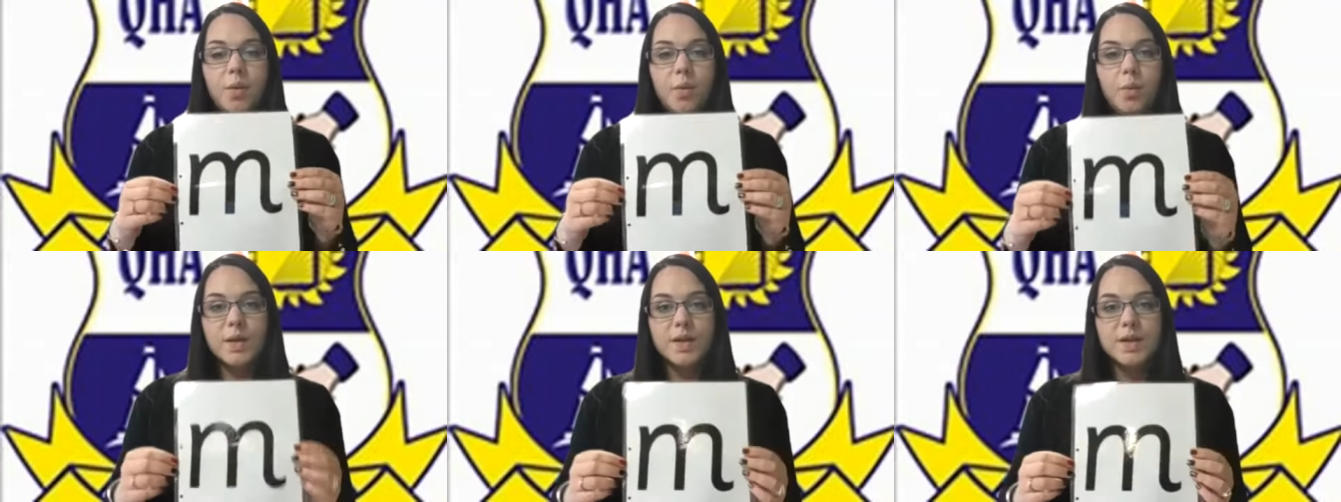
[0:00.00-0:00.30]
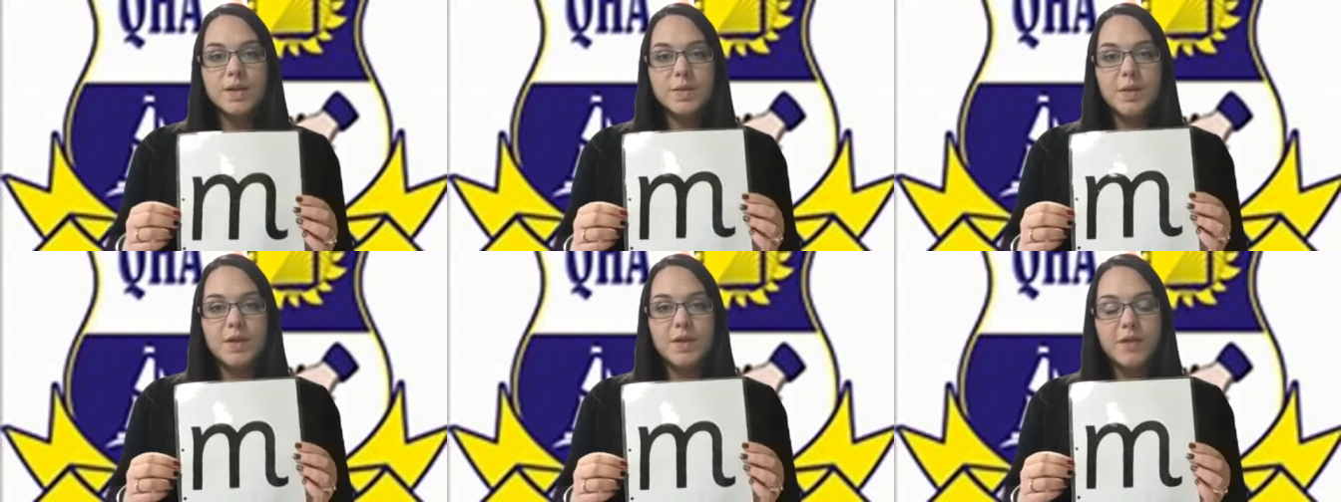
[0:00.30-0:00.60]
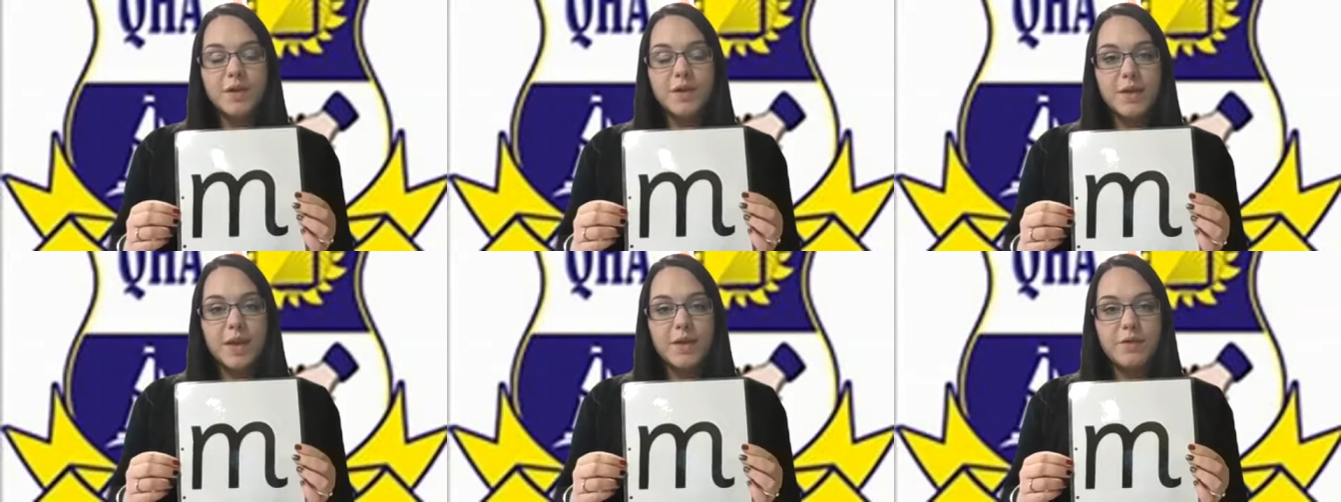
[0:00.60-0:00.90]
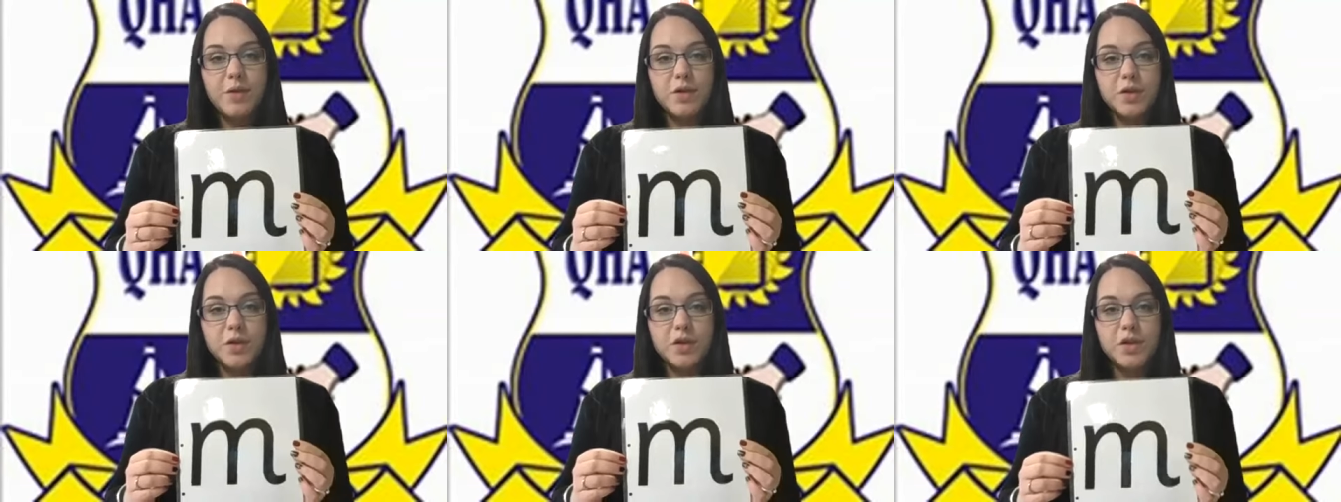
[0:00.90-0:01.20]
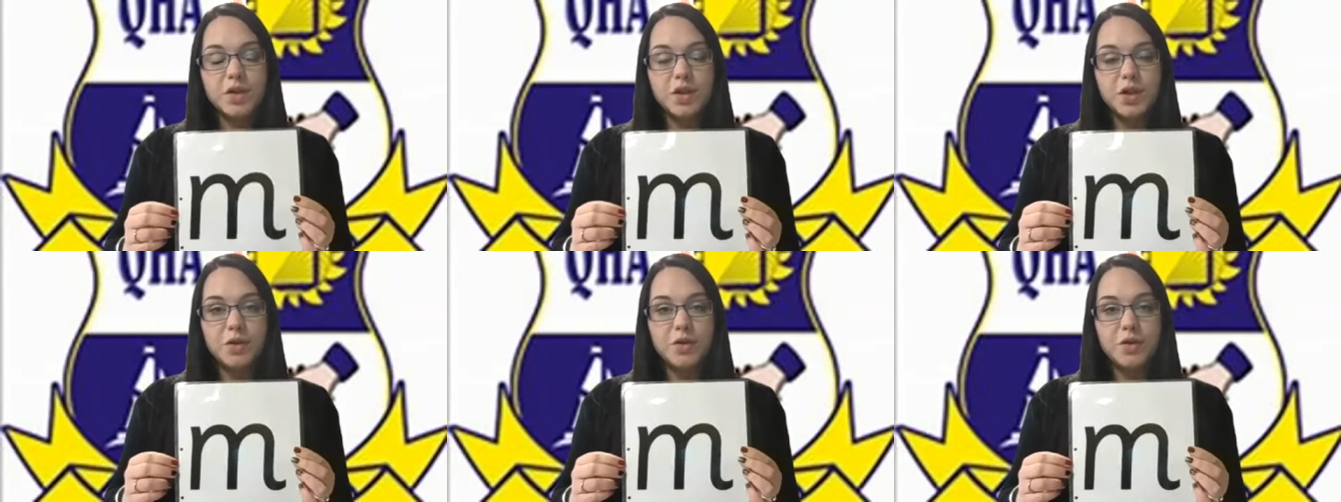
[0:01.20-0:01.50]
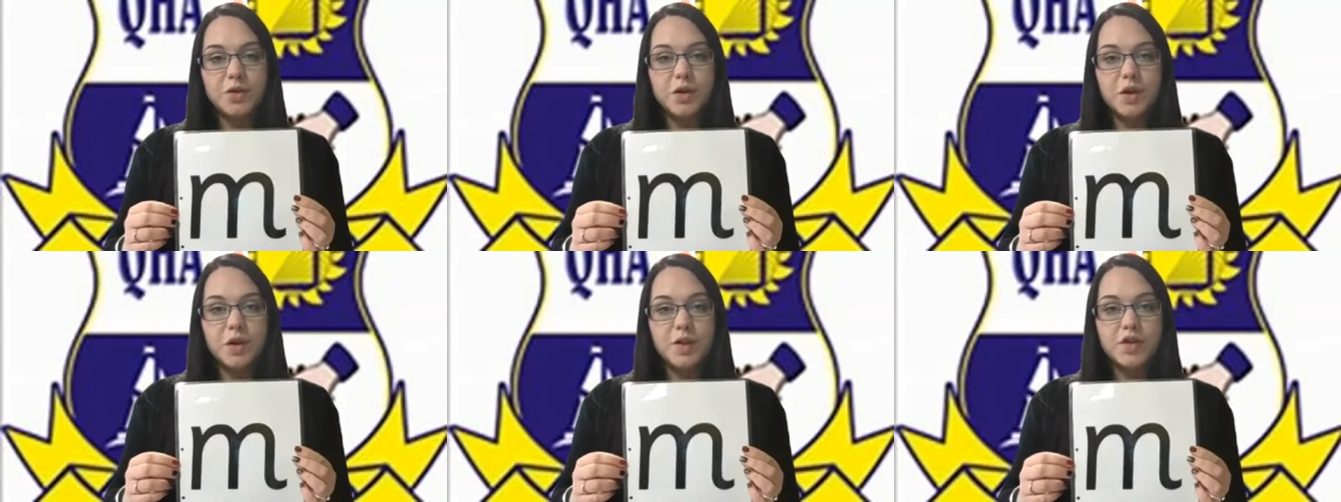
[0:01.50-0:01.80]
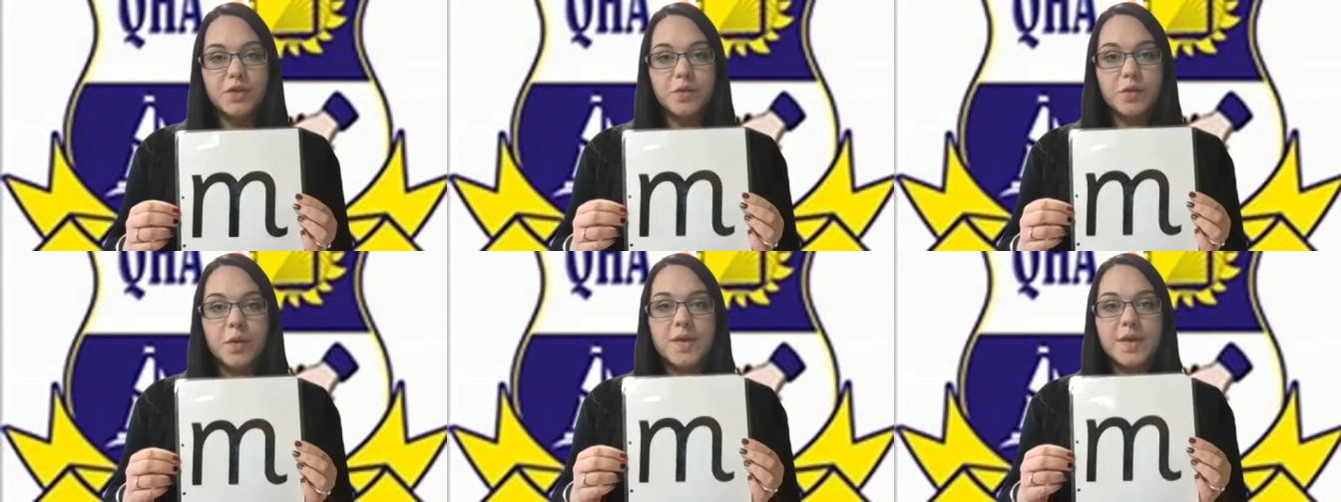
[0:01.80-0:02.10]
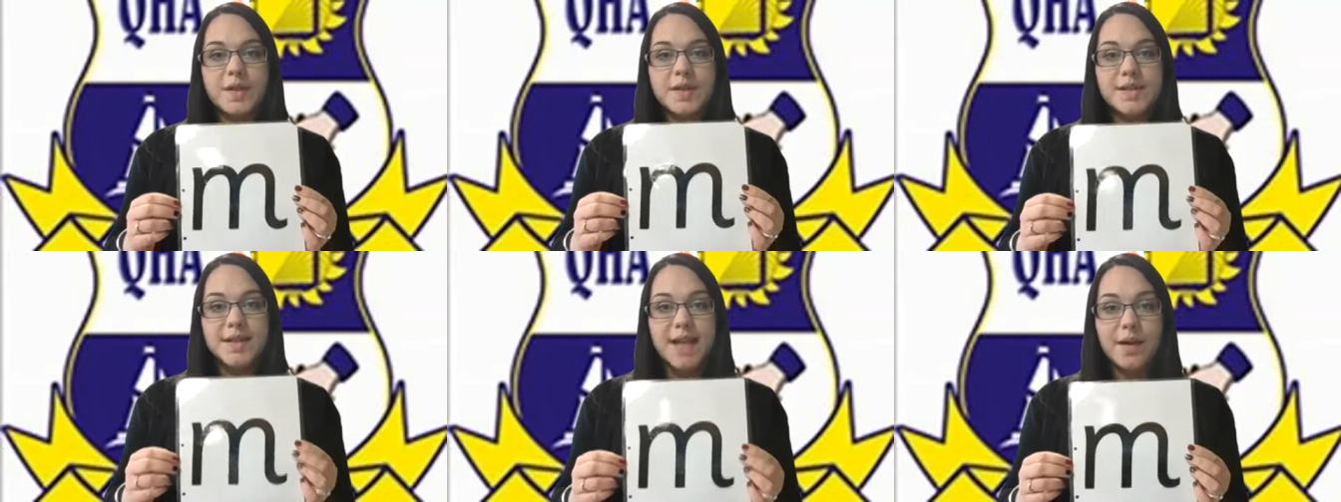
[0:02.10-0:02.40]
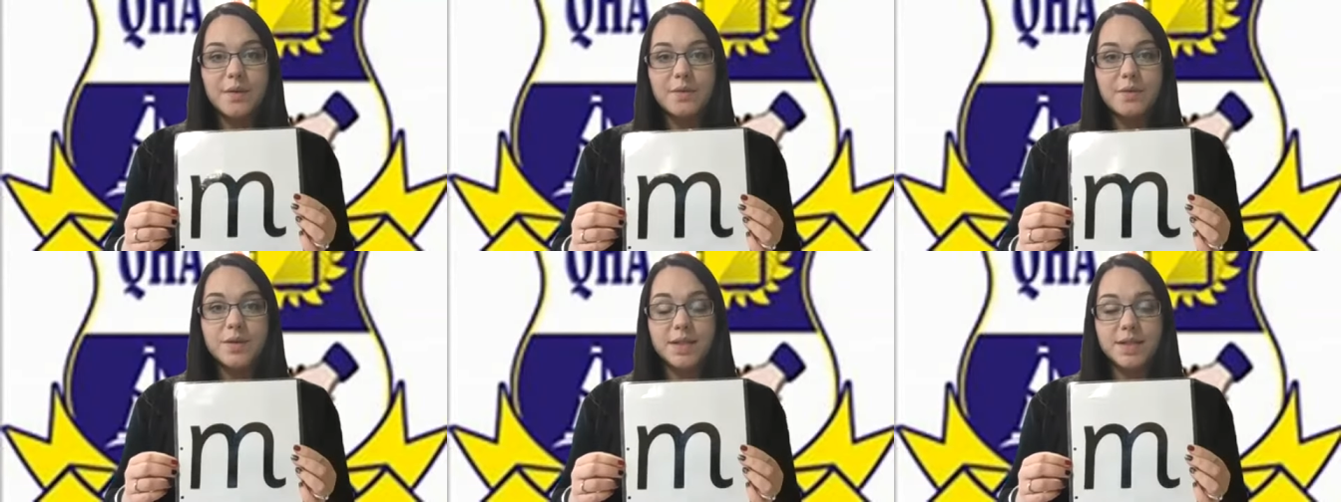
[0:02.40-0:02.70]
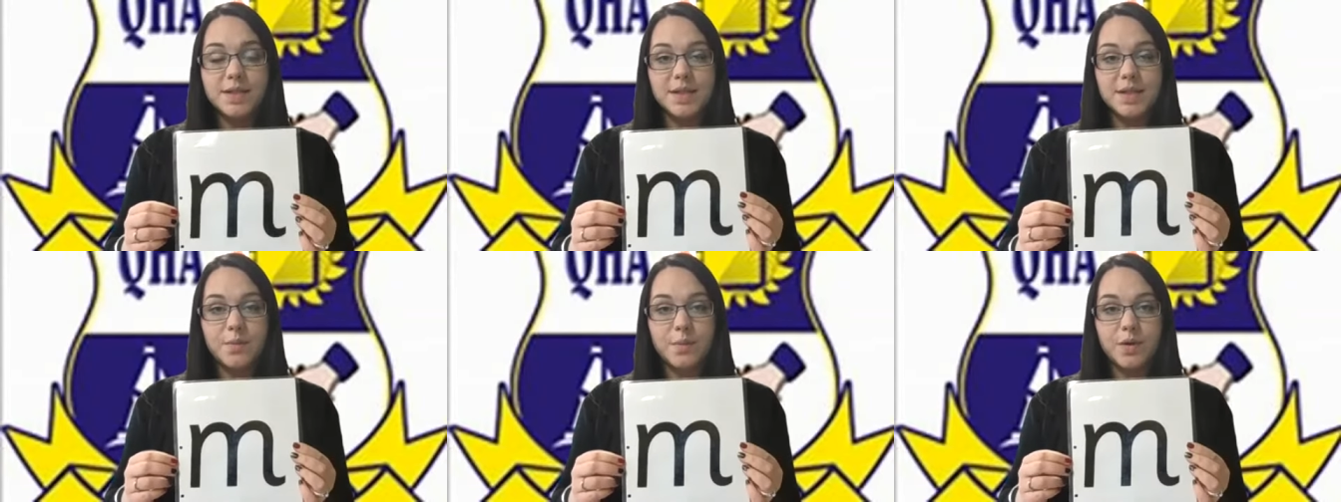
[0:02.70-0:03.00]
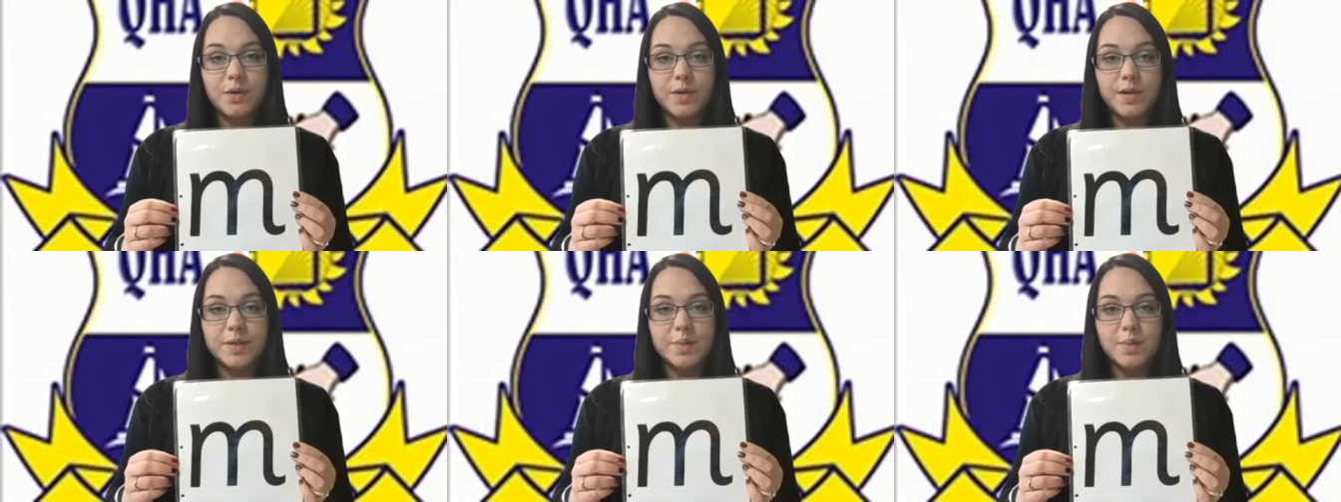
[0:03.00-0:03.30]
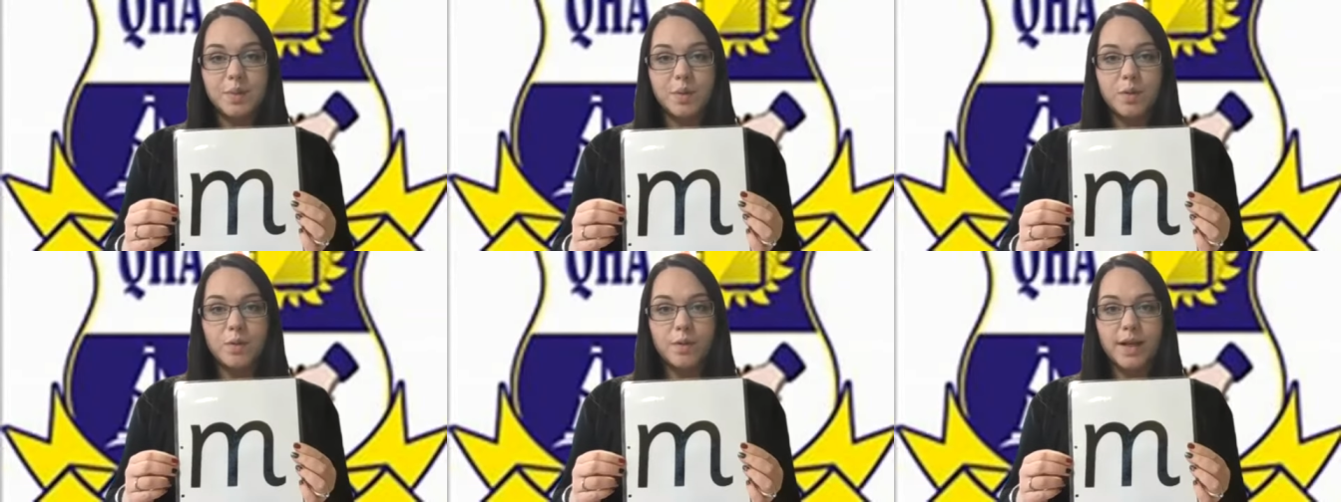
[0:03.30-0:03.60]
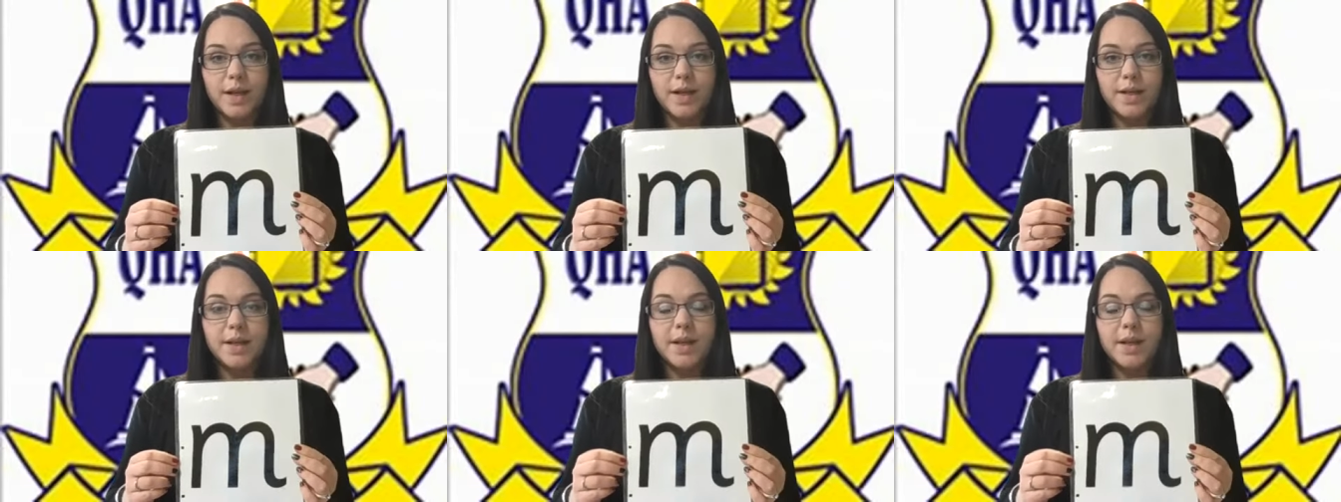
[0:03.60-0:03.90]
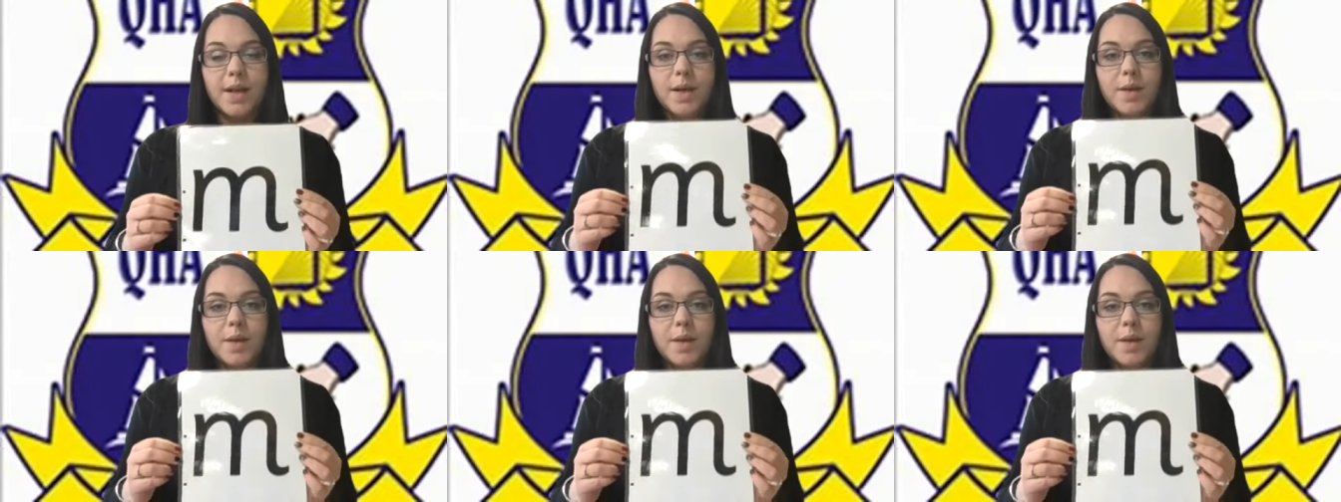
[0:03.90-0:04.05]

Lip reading: Once we feel they've got a secure knowledge of what the sound is that we're exploring,